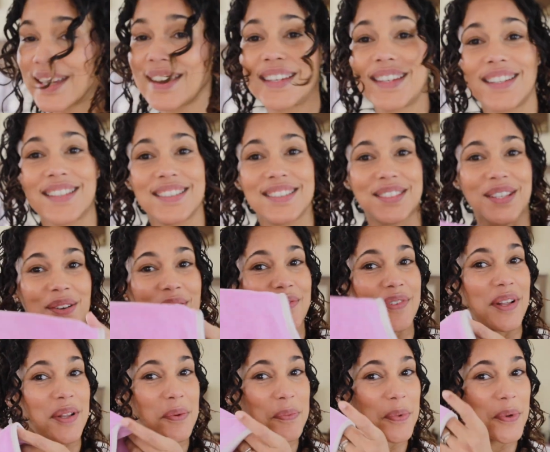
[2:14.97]
is
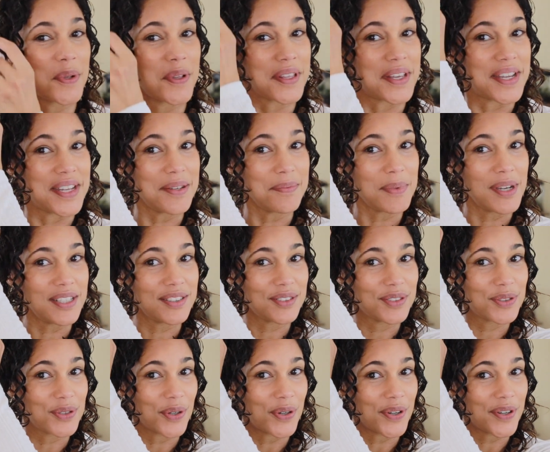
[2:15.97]
available in my
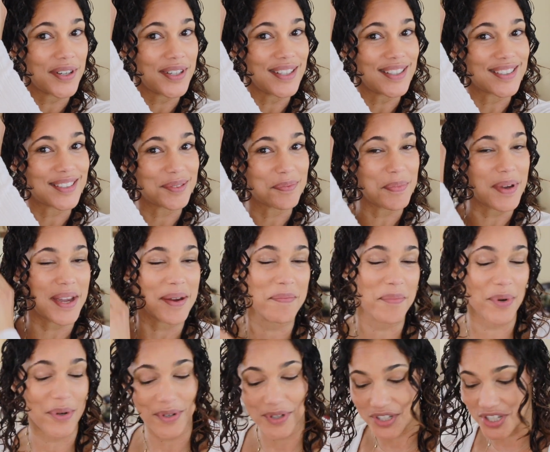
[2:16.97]
store. It's my
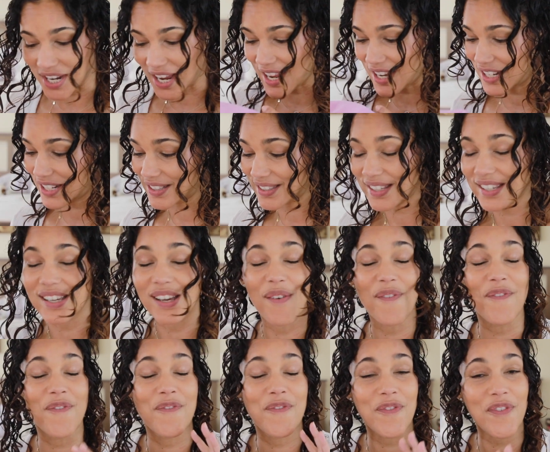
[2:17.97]
merch, and it's a
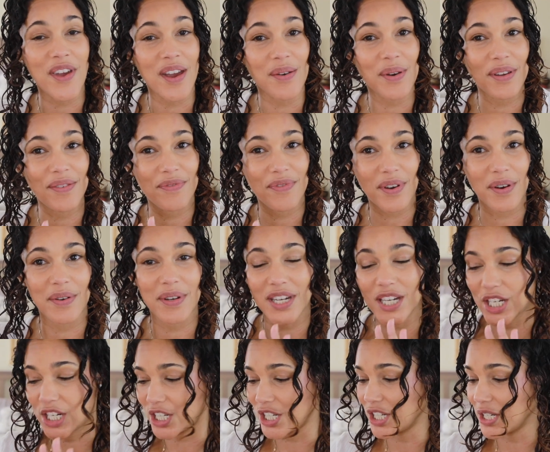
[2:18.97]
very
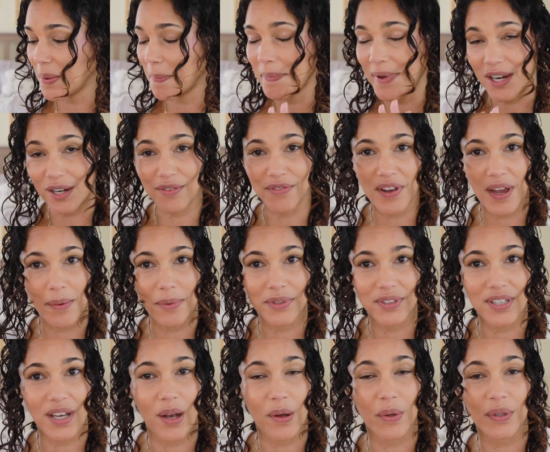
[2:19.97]
good microfiber
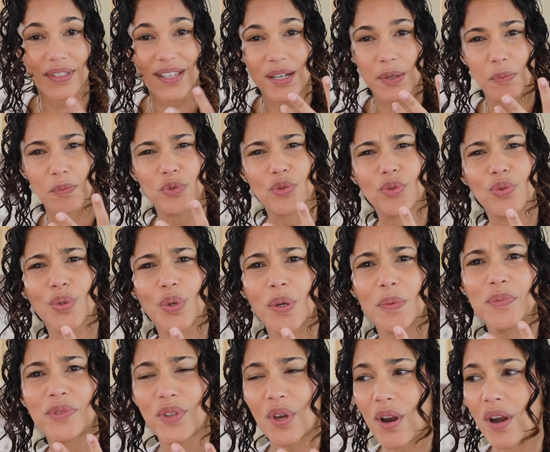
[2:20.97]
towel that
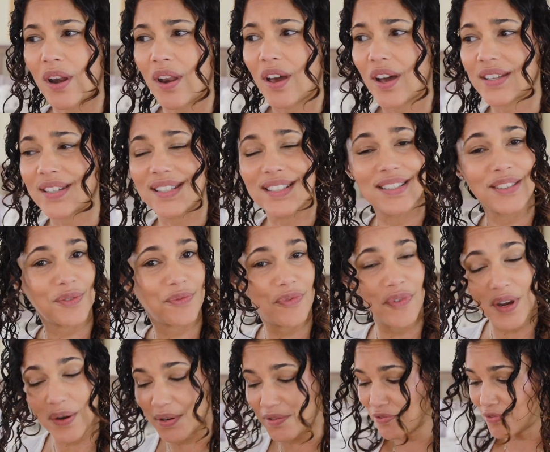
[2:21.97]
absorbs a lot and is
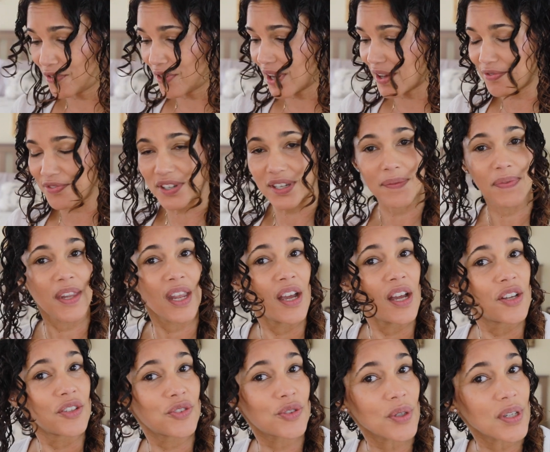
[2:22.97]
very fluffy.
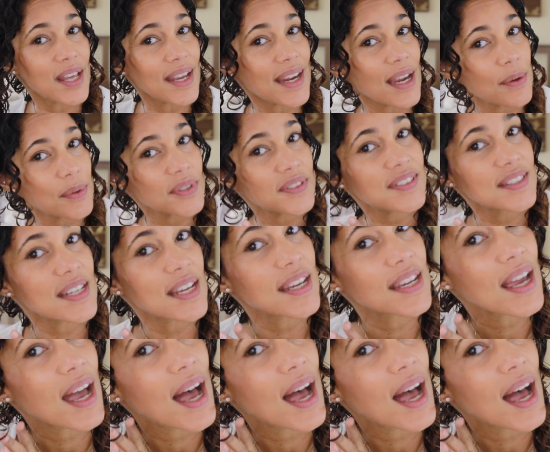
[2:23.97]
So like I was saying,